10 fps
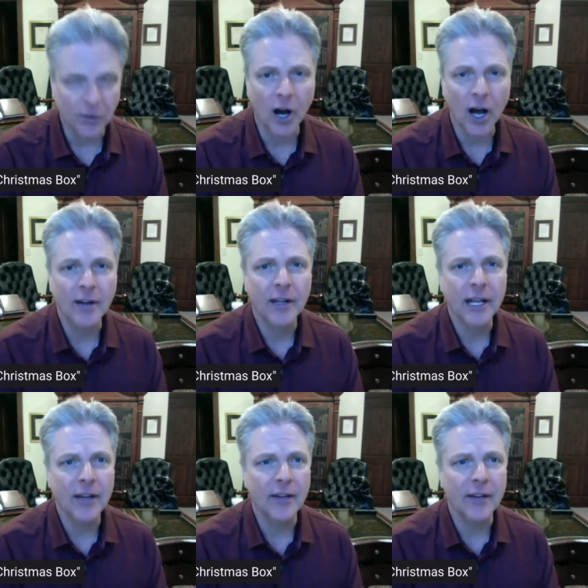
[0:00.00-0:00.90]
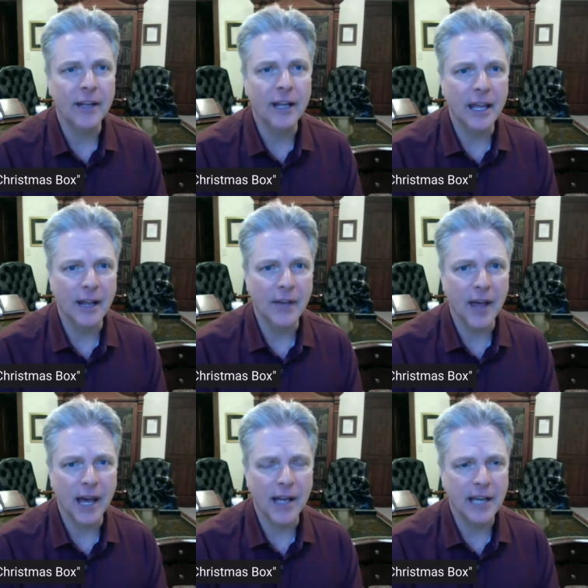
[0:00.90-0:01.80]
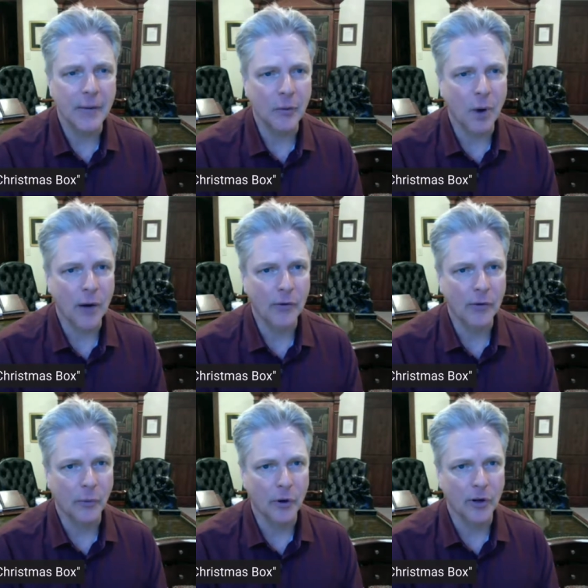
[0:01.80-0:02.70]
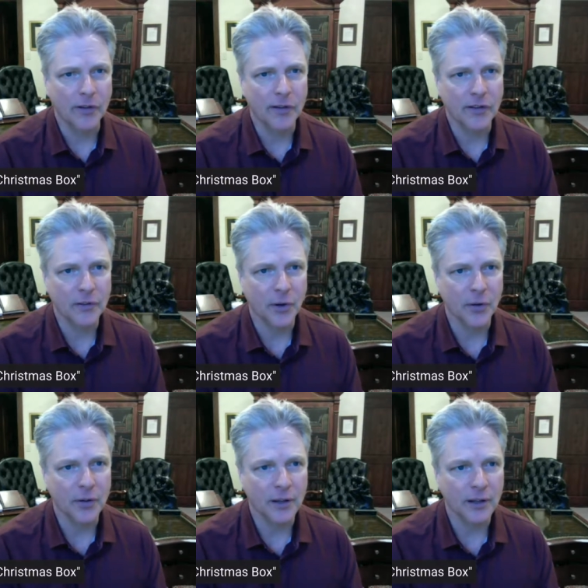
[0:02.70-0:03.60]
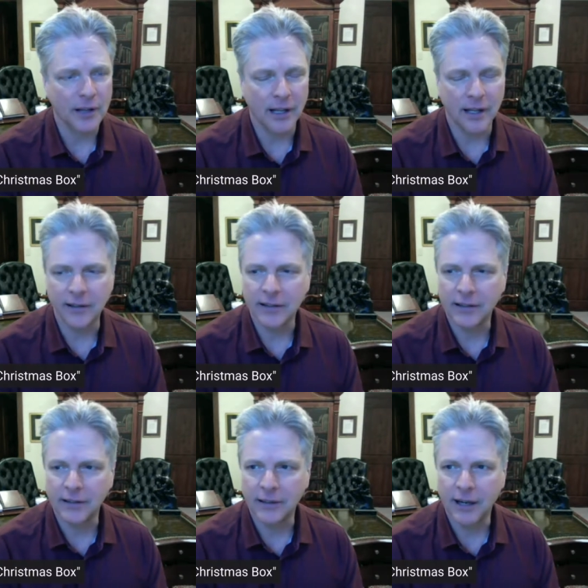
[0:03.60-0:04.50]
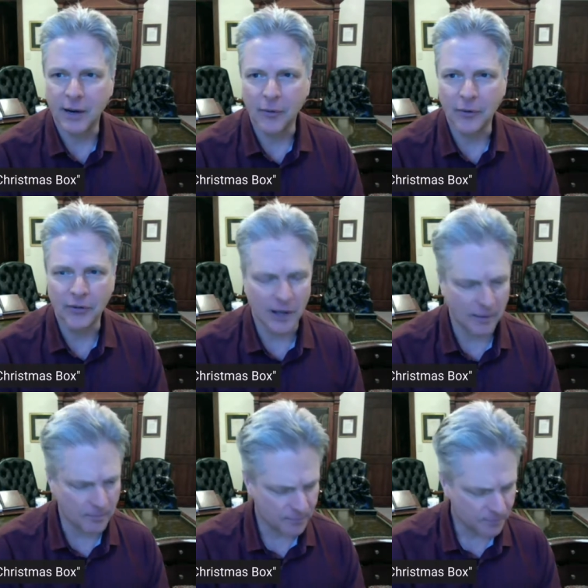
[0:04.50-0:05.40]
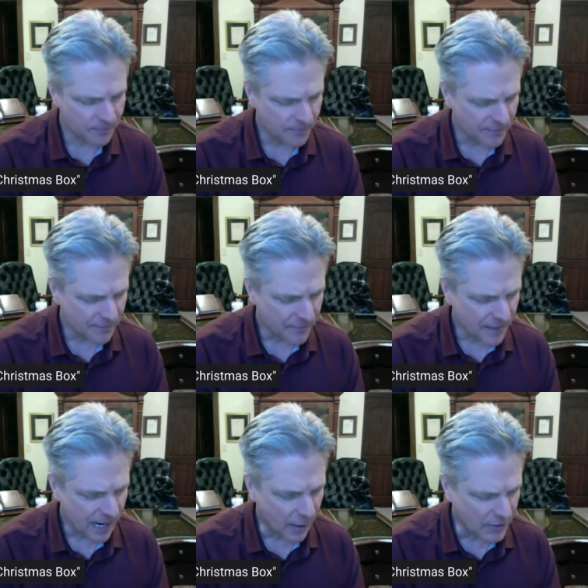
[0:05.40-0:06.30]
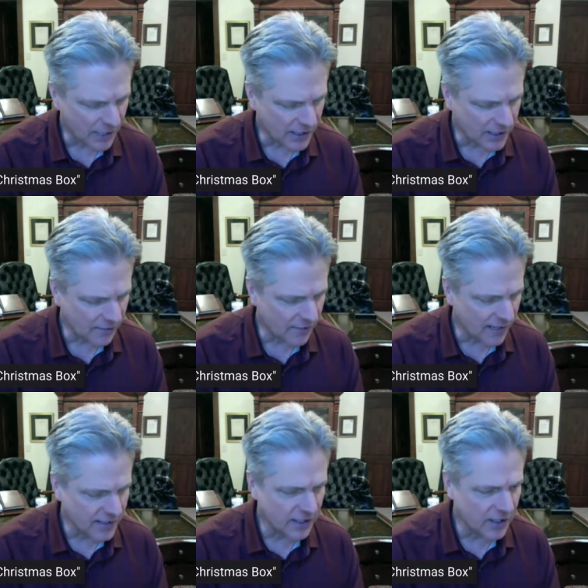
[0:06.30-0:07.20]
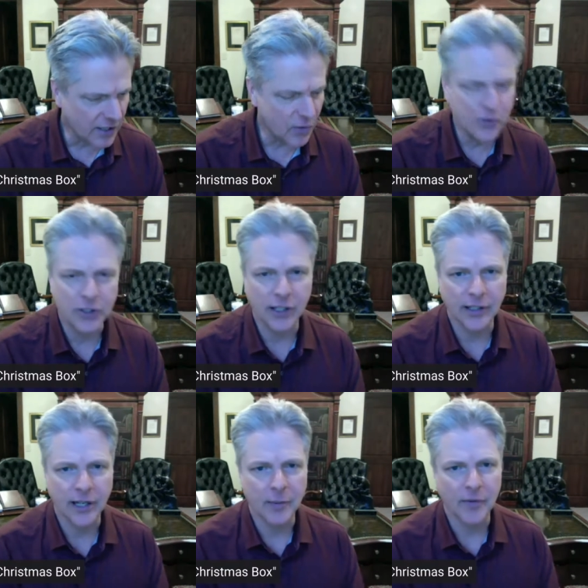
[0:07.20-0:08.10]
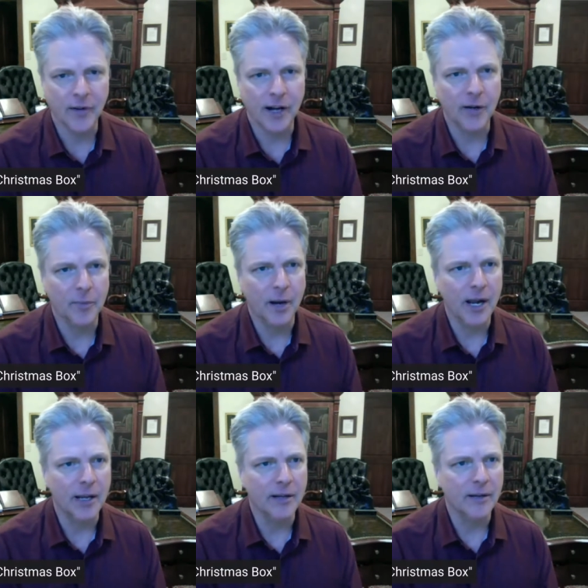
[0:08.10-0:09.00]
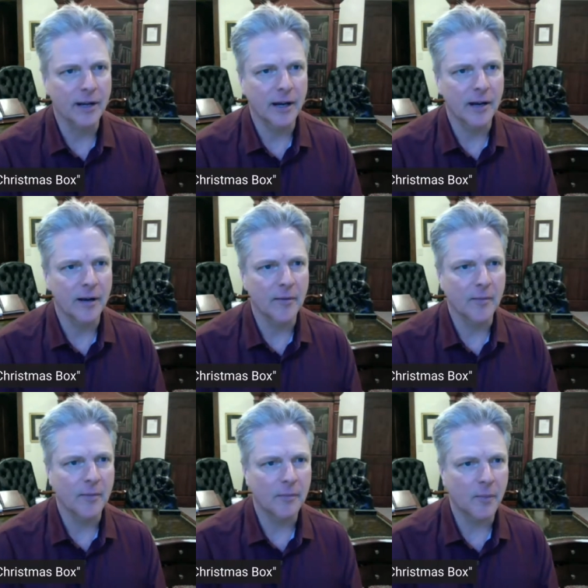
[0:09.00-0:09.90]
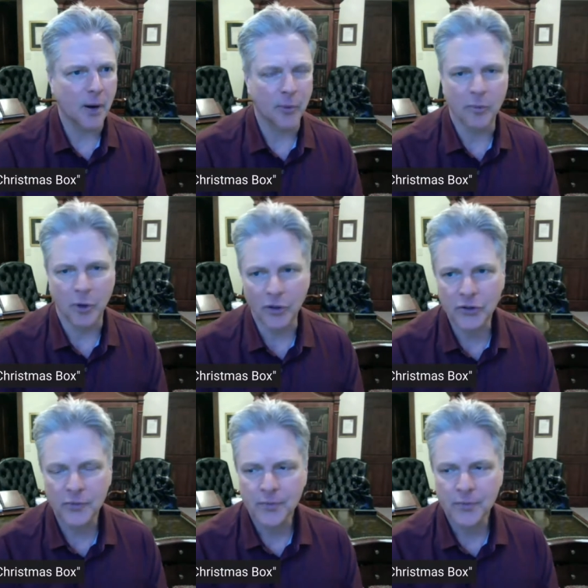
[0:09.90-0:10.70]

God and and that I would walk with the royal through this earth. And it, I was um, I was at this event in Houston, and I'd been invited by um, Barbara Bush